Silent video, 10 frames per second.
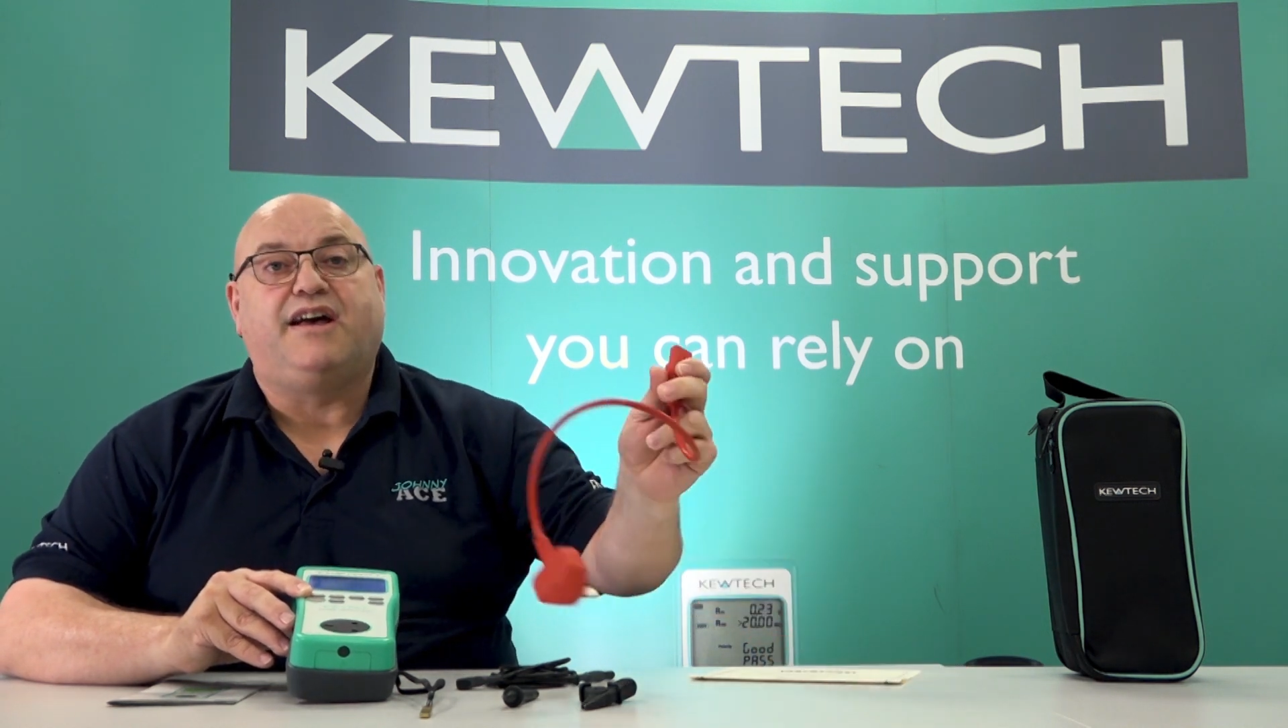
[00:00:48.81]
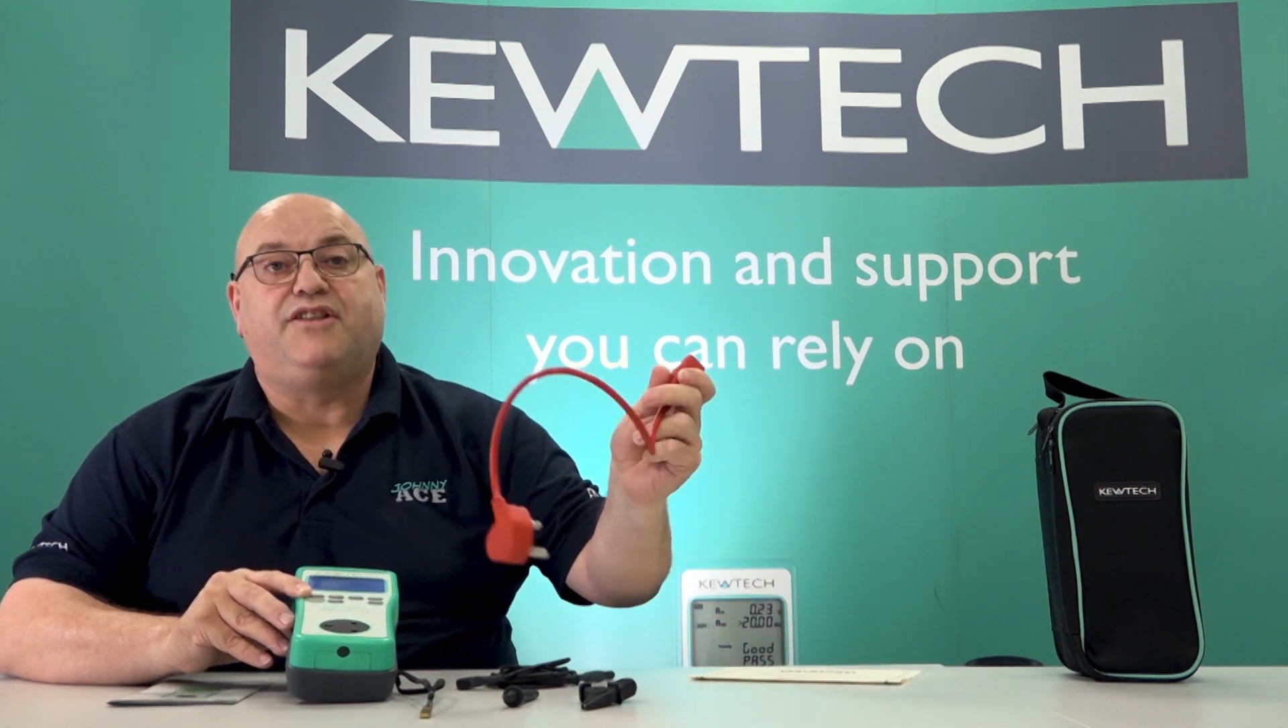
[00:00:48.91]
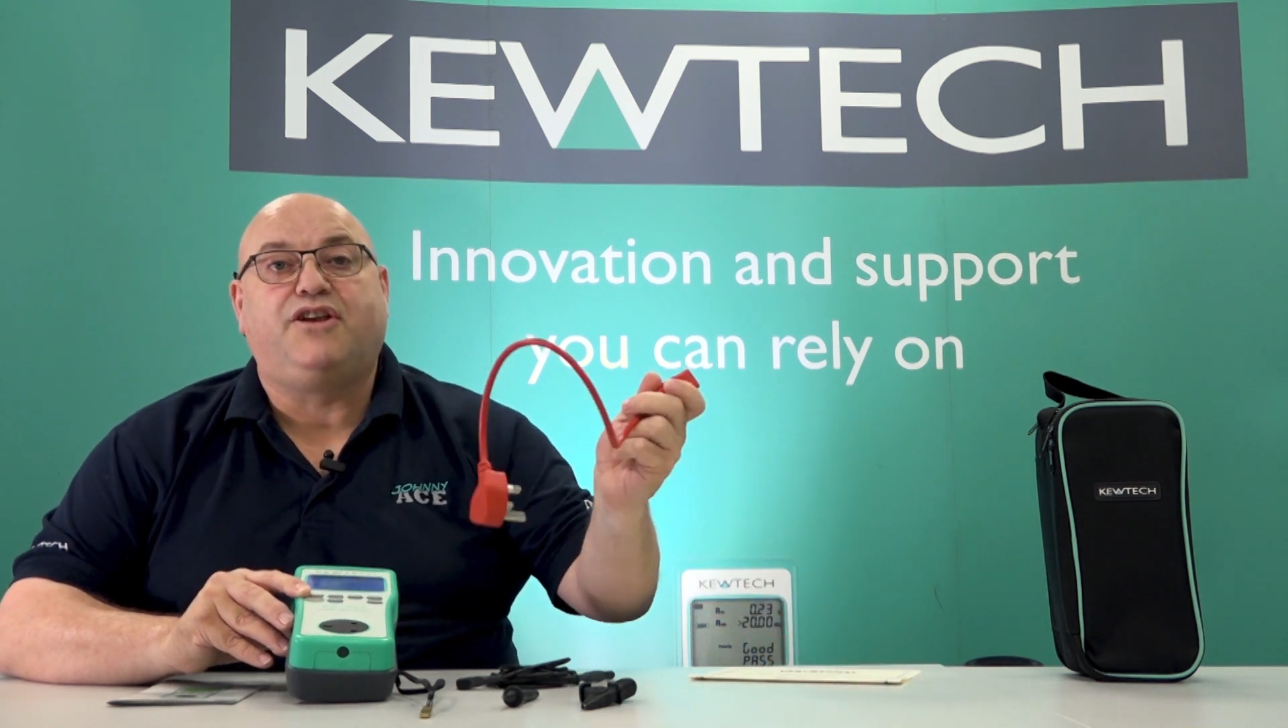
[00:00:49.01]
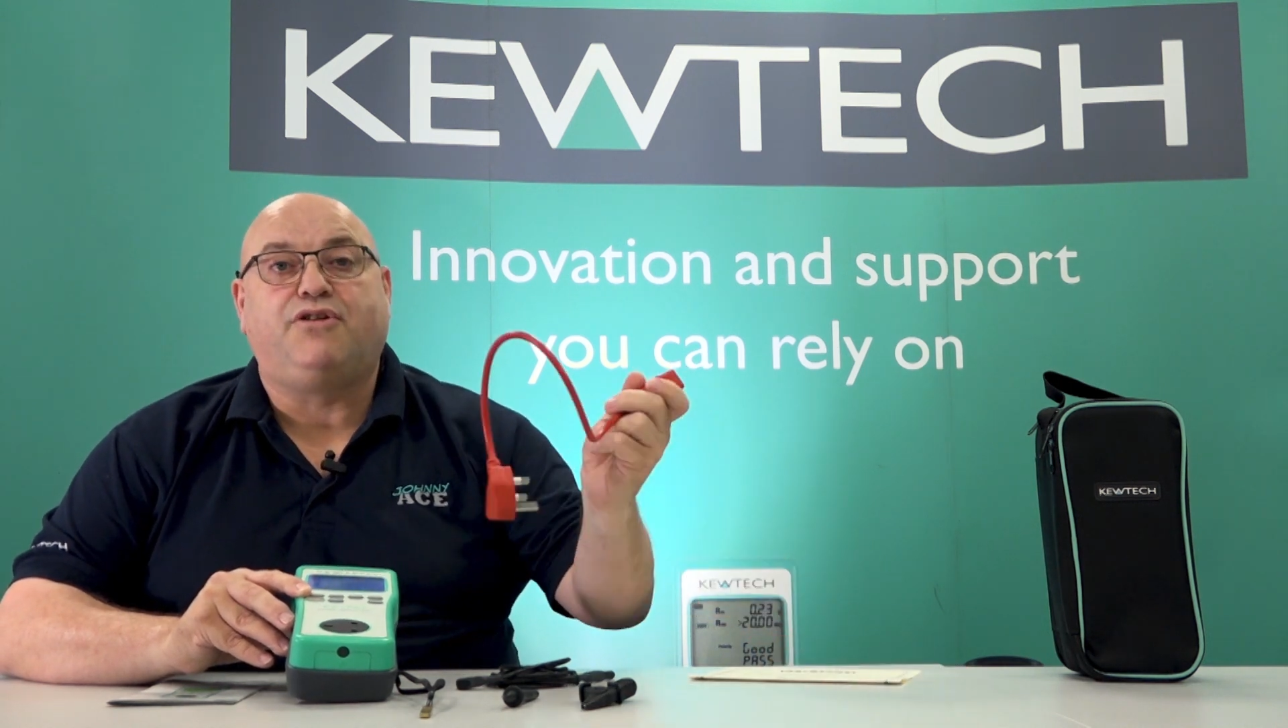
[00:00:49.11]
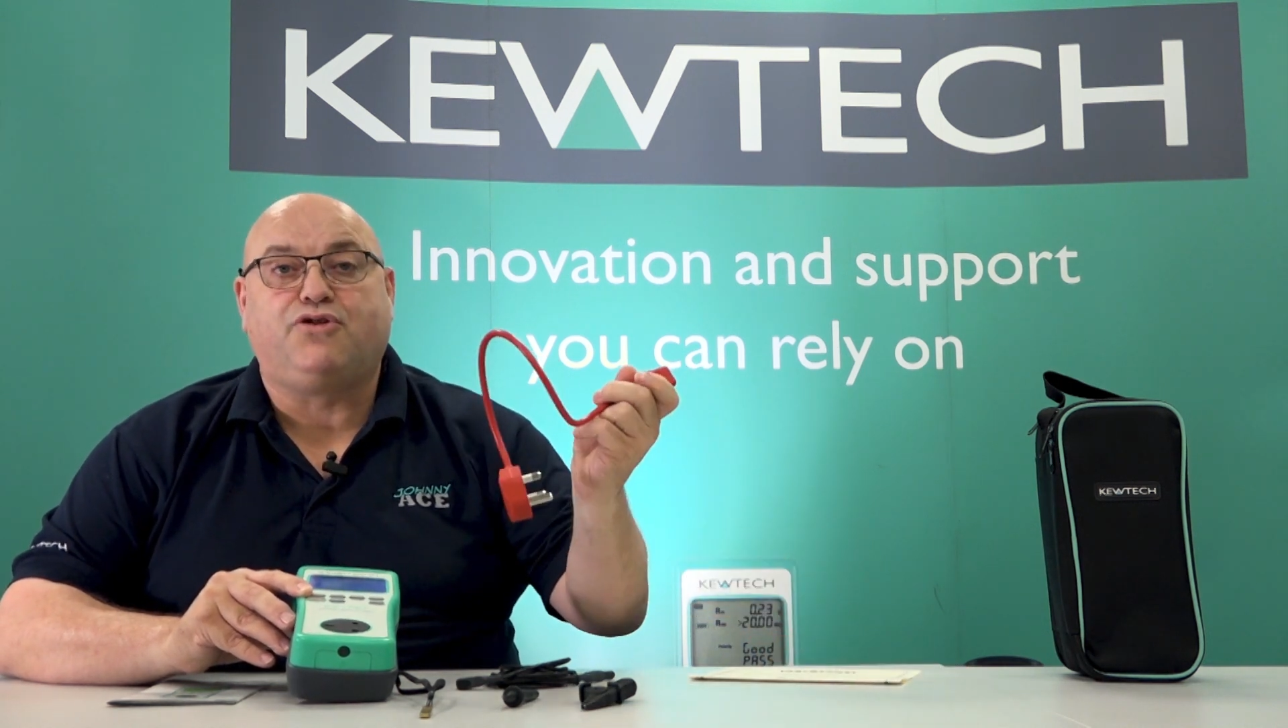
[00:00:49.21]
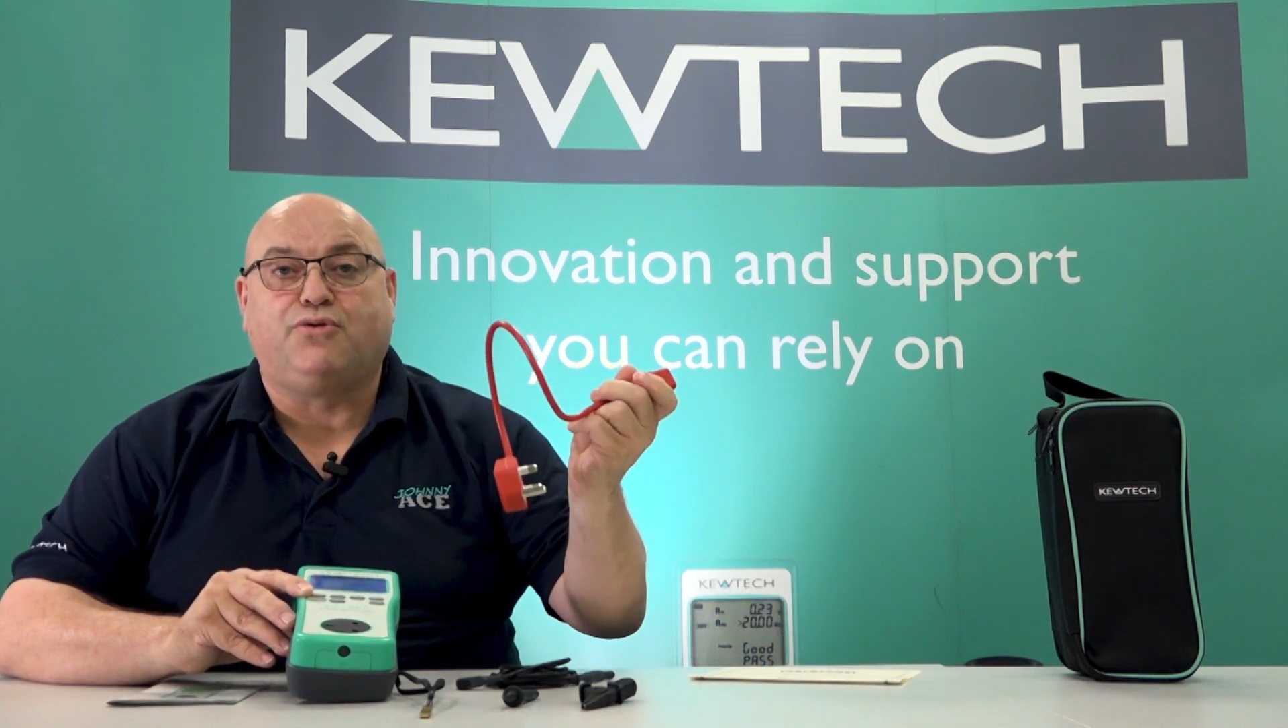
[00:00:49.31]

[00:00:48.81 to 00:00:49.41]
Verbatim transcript: and the unit